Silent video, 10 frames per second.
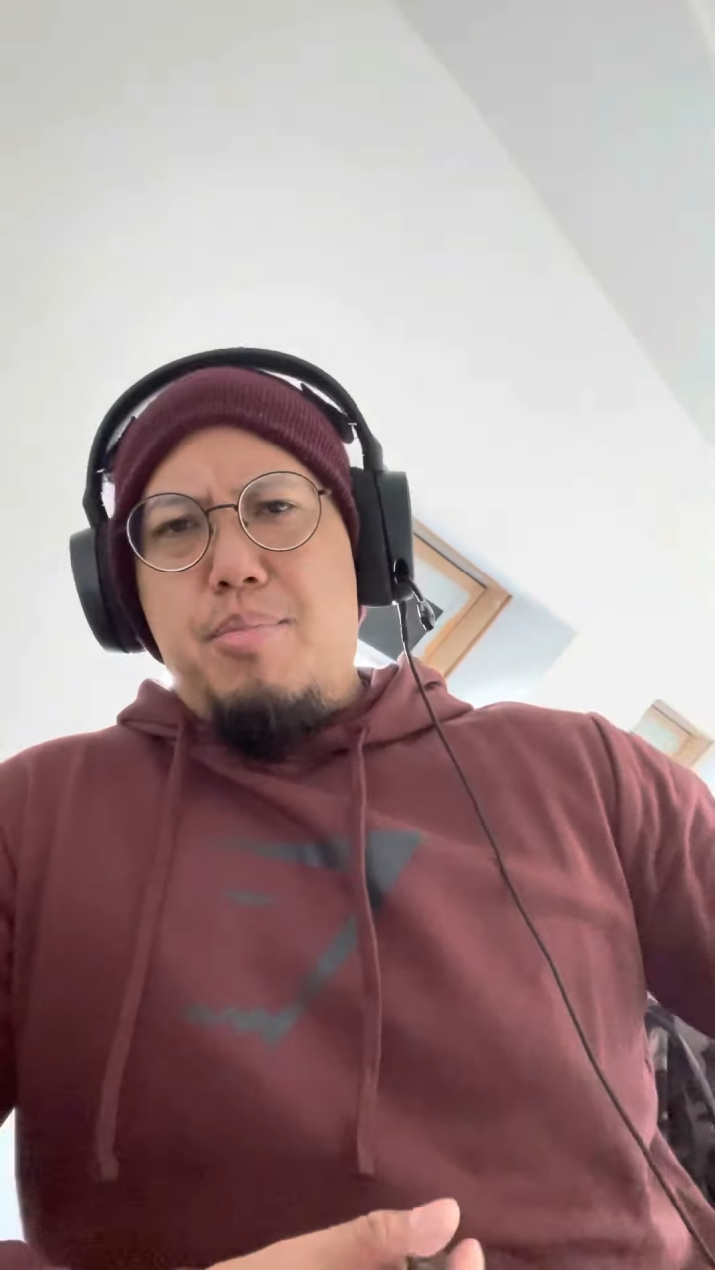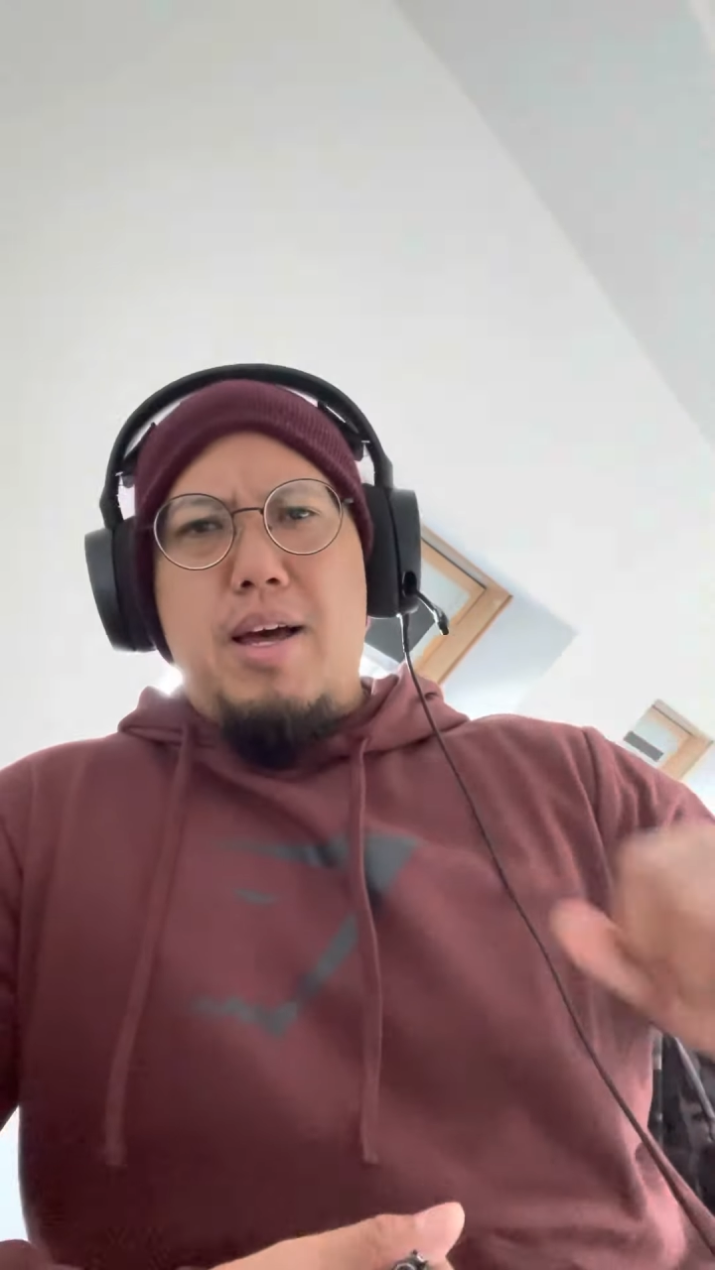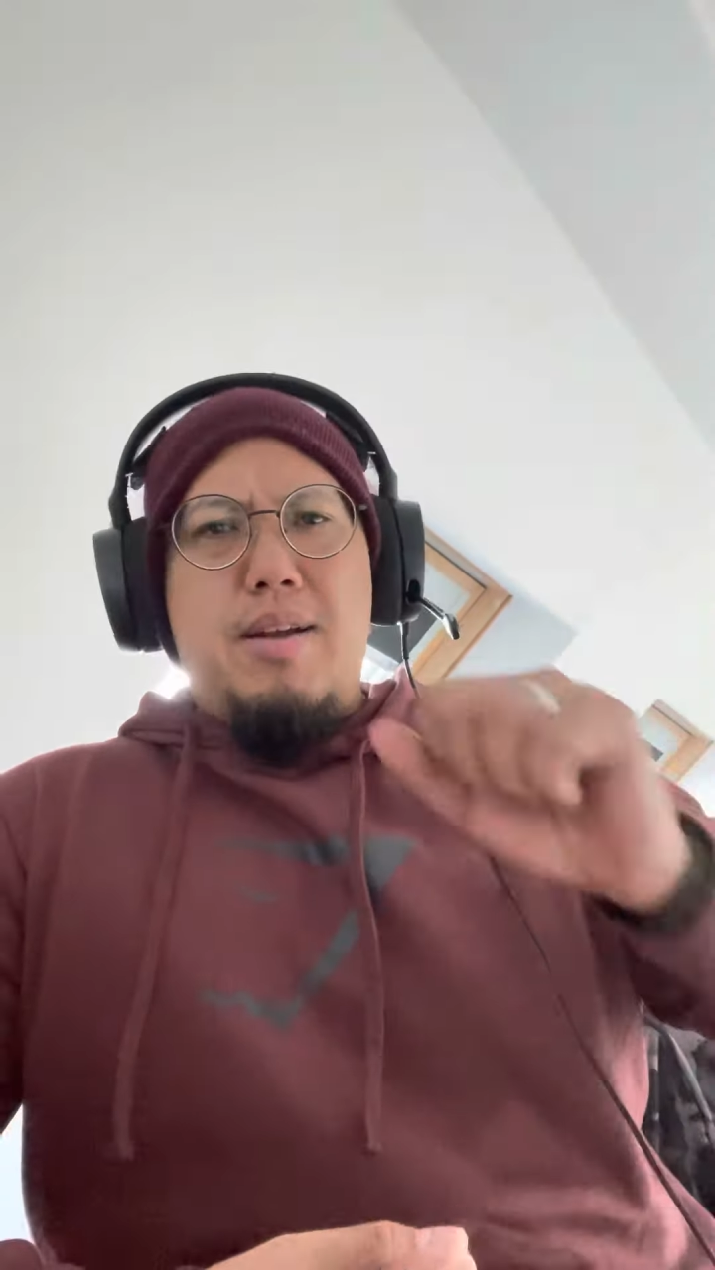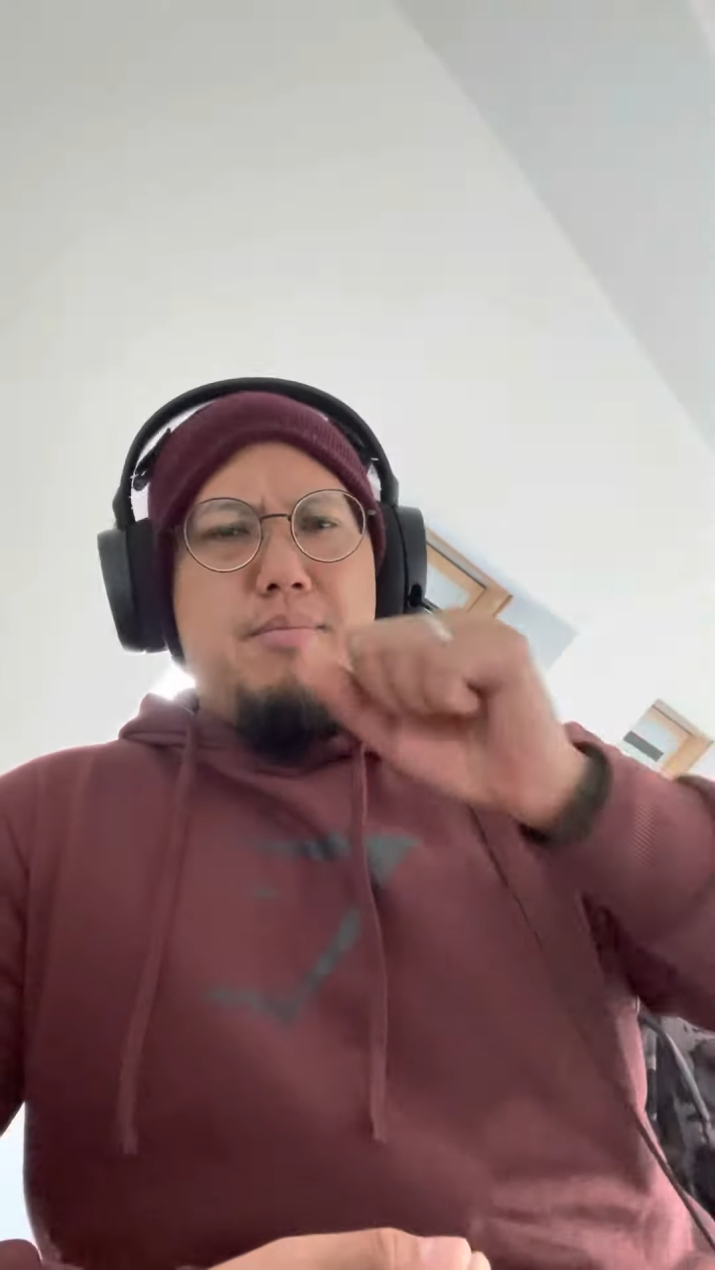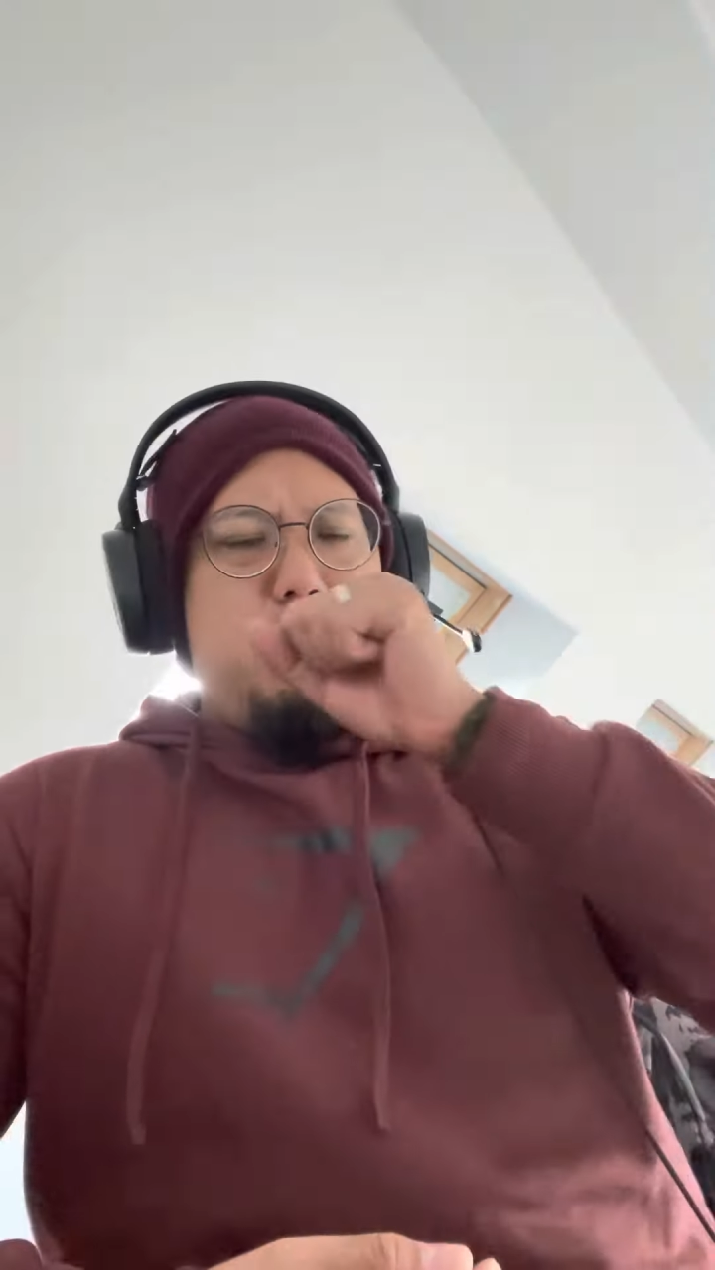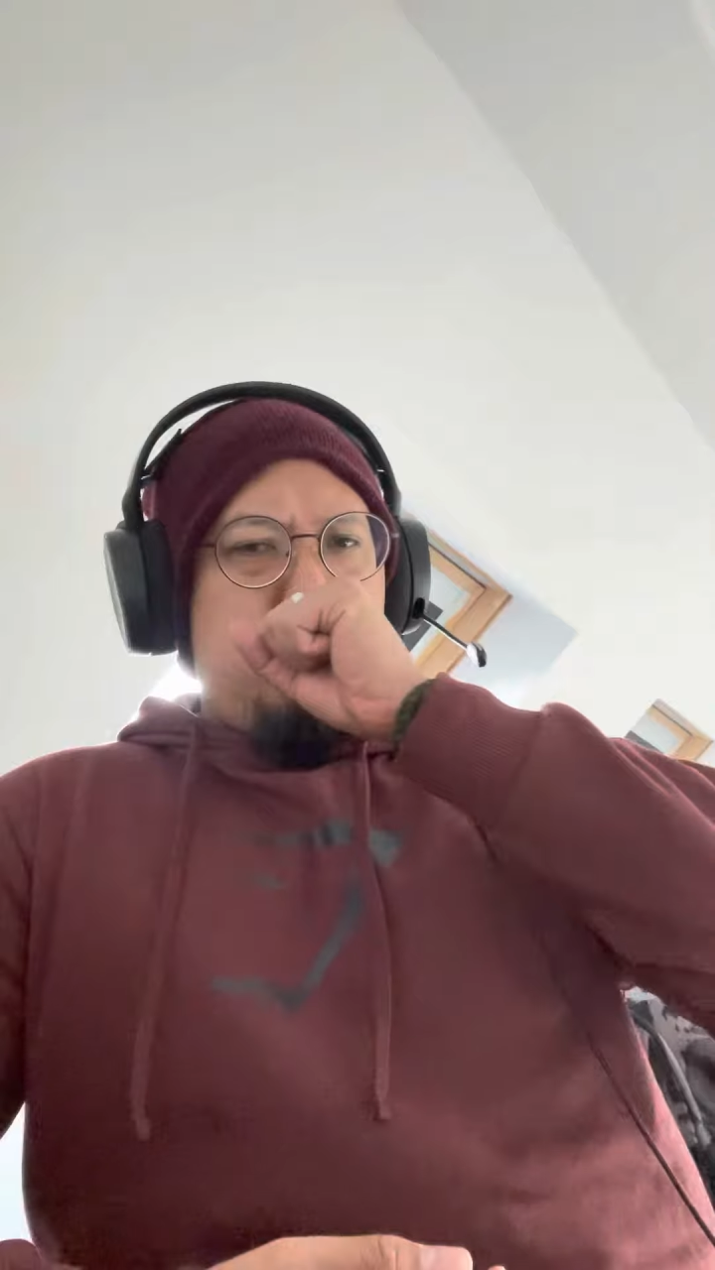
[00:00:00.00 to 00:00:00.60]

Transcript: Plaid,